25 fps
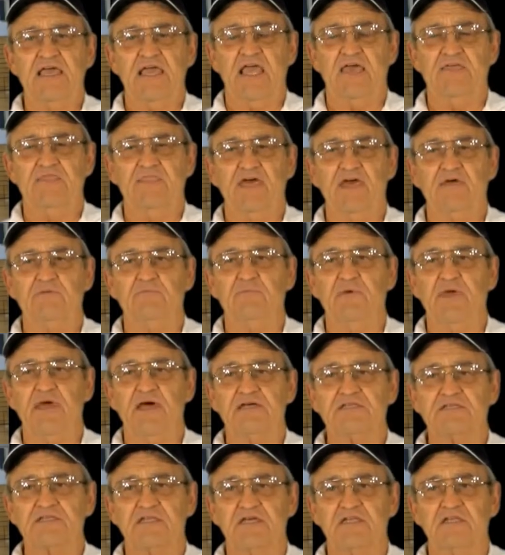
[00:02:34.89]
and that
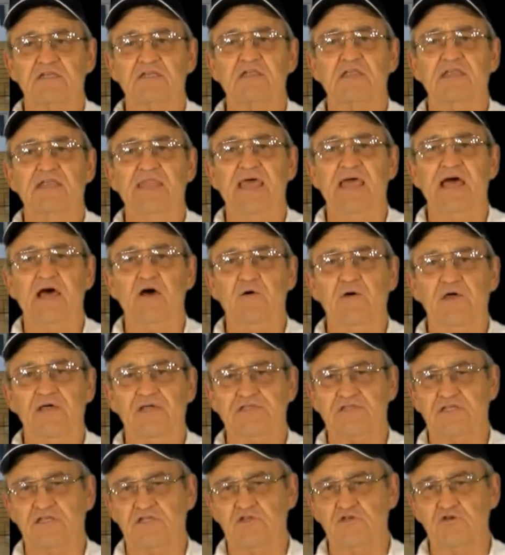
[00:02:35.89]
basket now
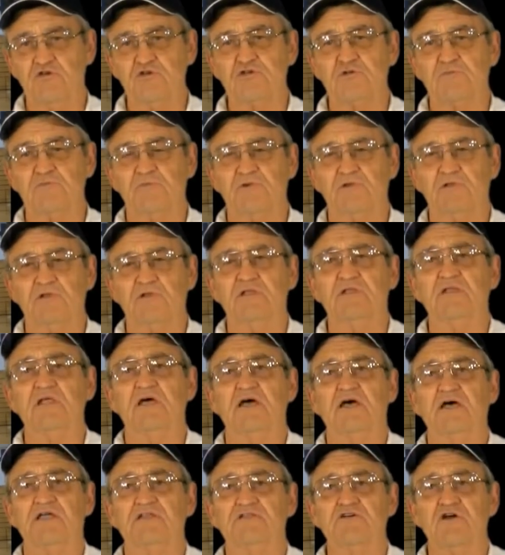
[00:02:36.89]
has a usable
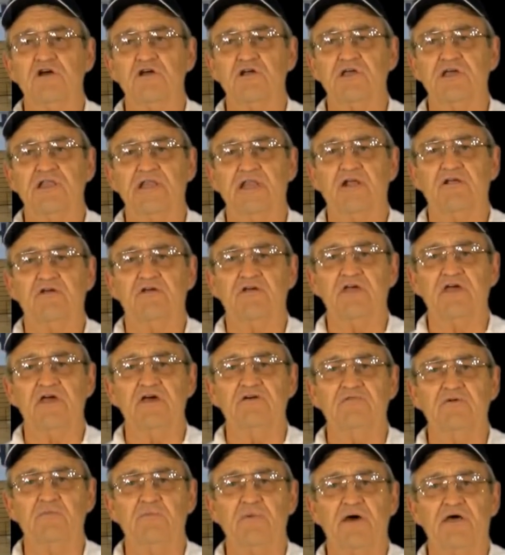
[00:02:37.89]
target area
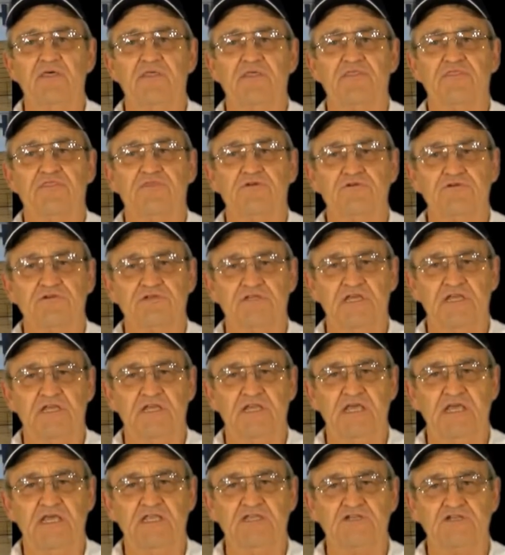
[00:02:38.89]
of about
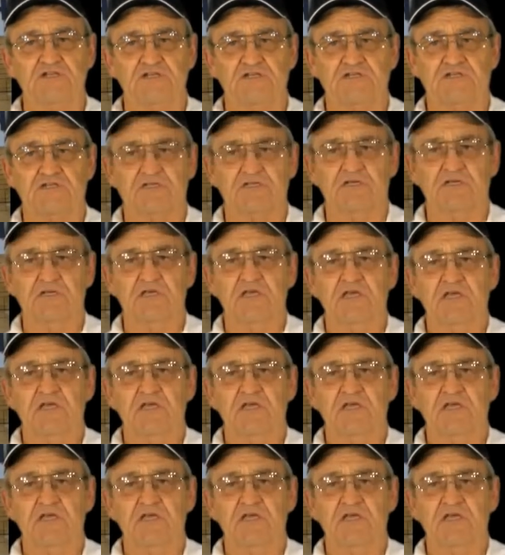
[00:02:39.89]
13 inches.